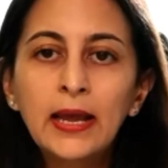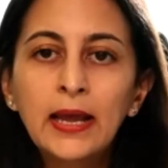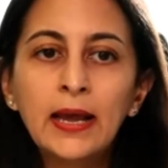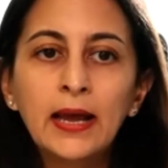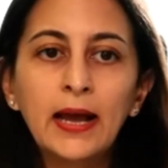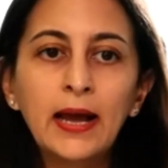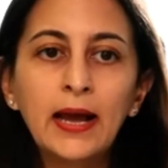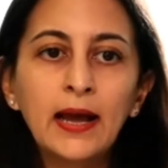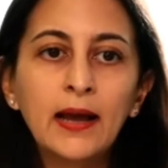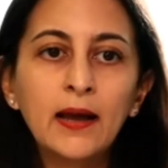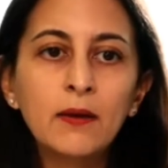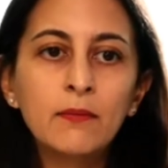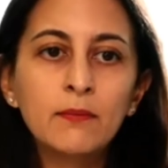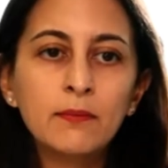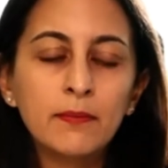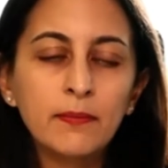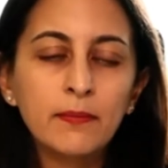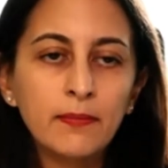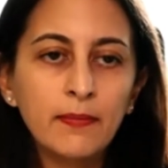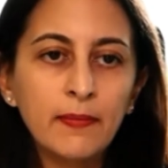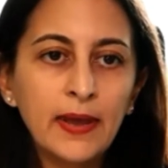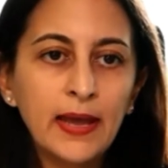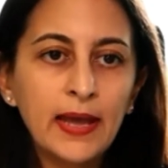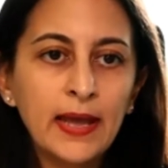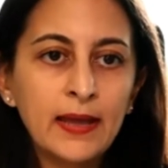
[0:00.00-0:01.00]

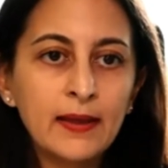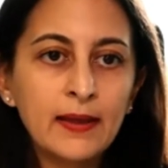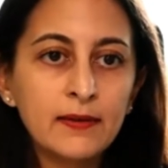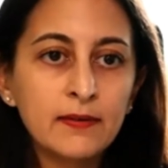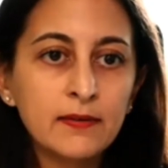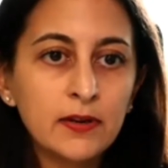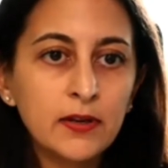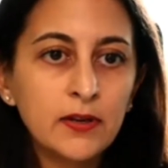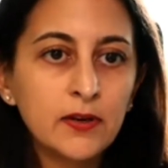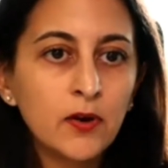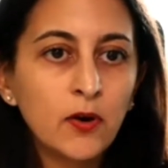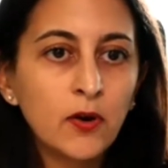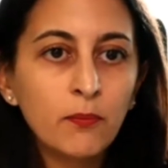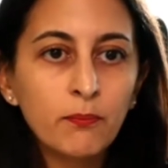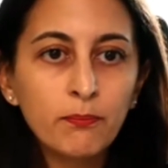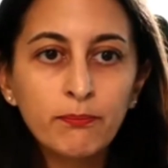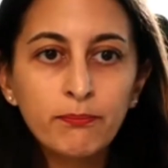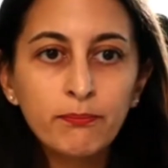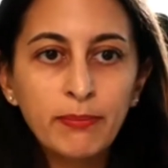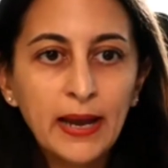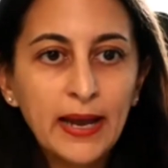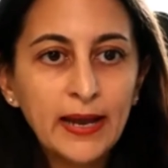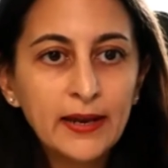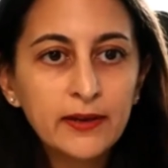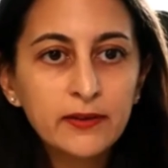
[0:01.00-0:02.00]
And
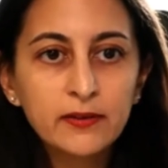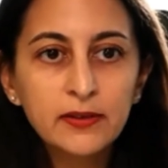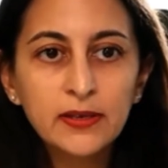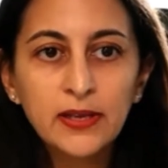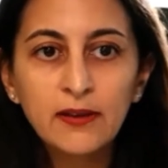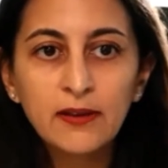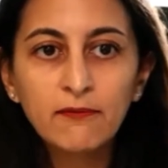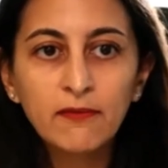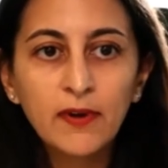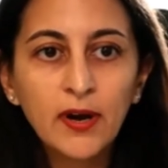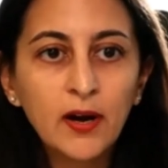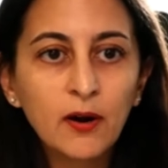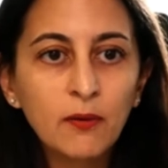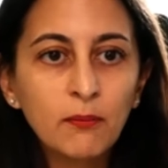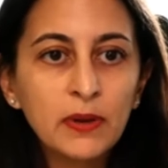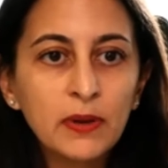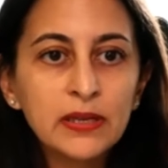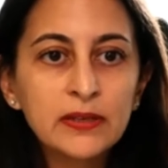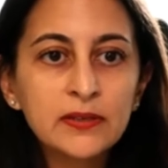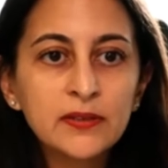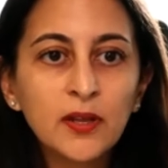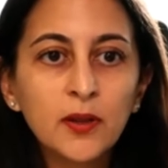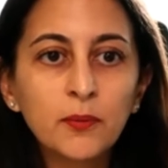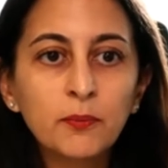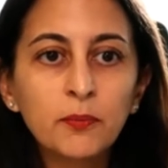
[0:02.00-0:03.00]
back to the
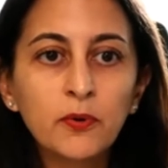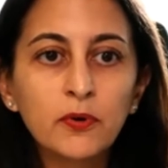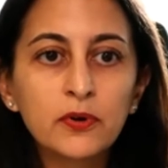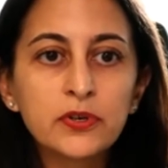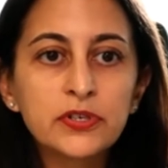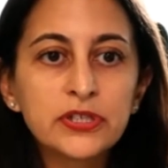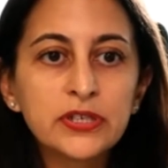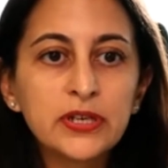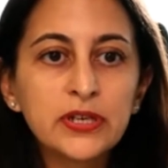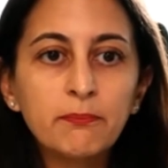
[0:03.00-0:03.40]
environmental portion,